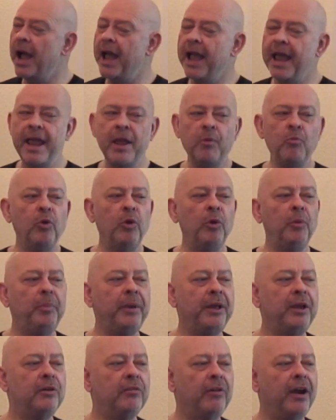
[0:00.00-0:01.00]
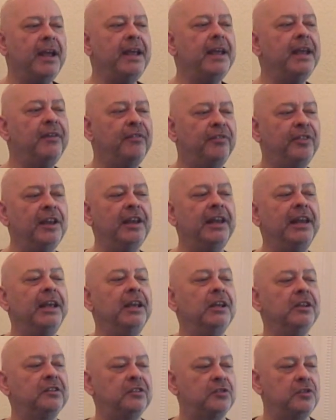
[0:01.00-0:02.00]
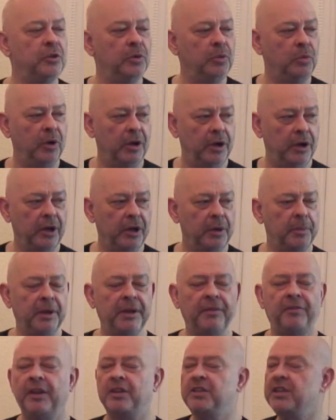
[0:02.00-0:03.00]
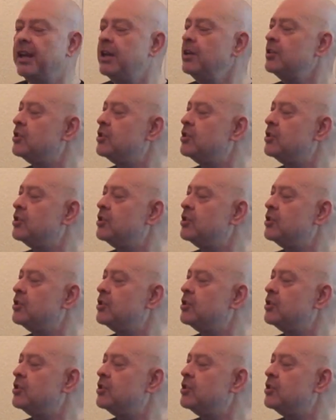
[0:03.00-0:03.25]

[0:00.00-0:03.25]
it will be great if the links do work, but if they take